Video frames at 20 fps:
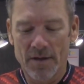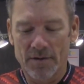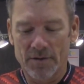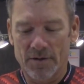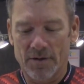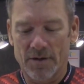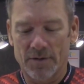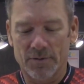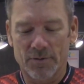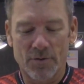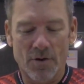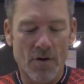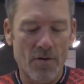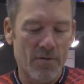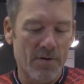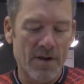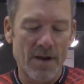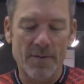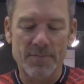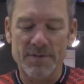
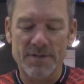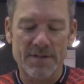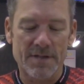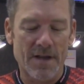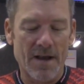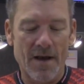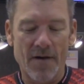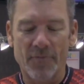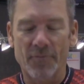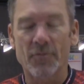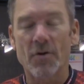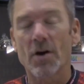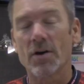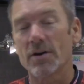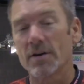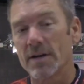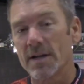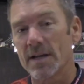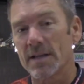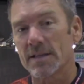grown up stuff,
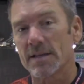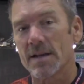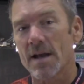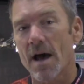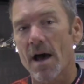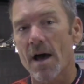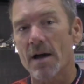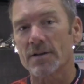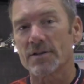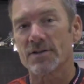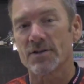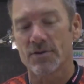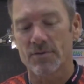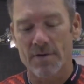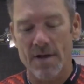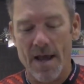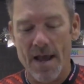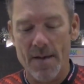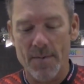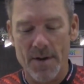underneath docks, you
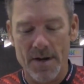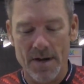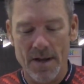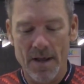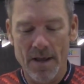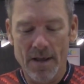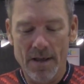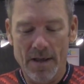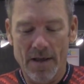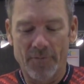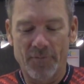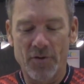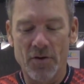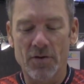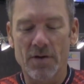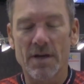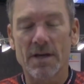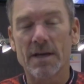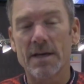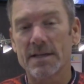name it. If
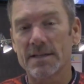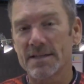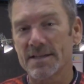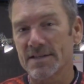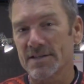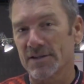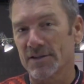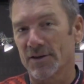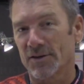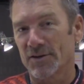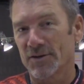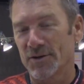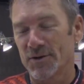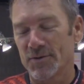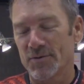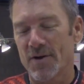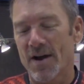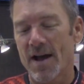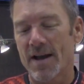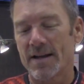you can get this little
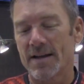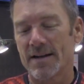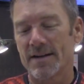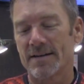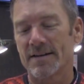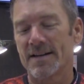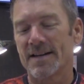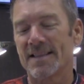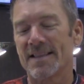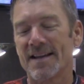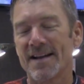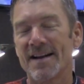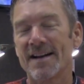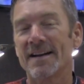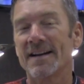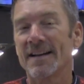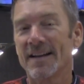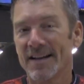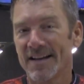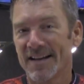dude right here in
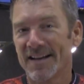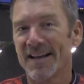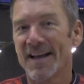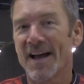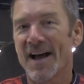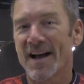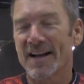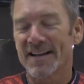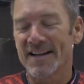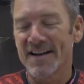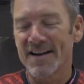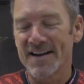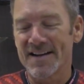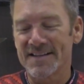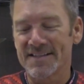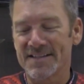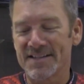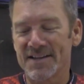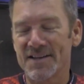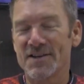there, I
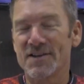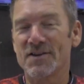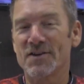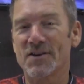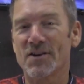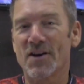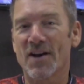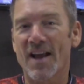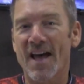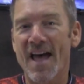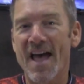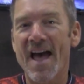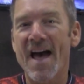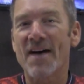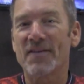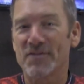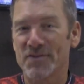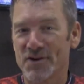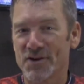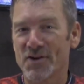guarantee you're
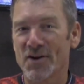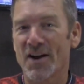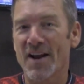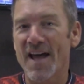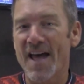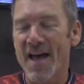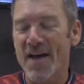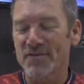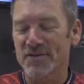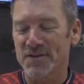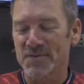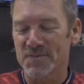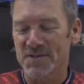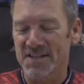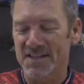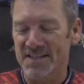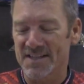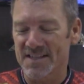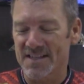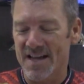gonna have some
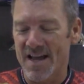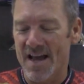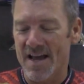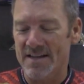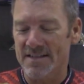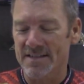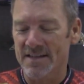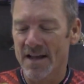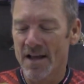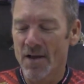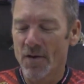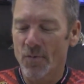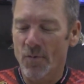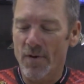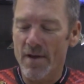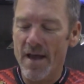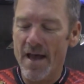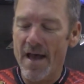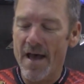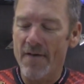success.
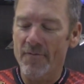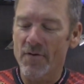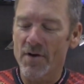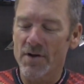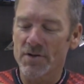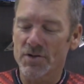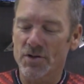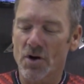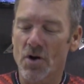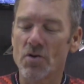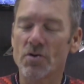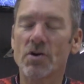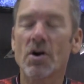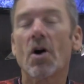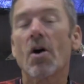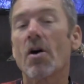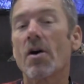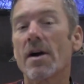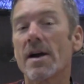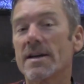We have
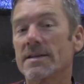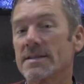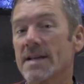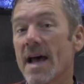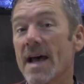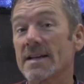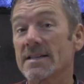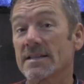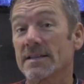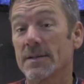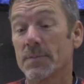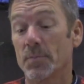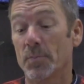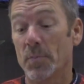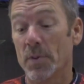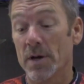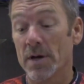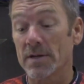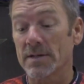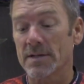Trocar has actually
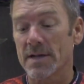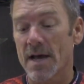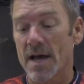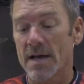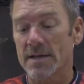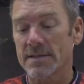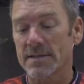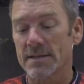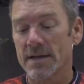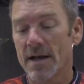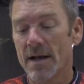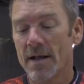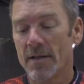built us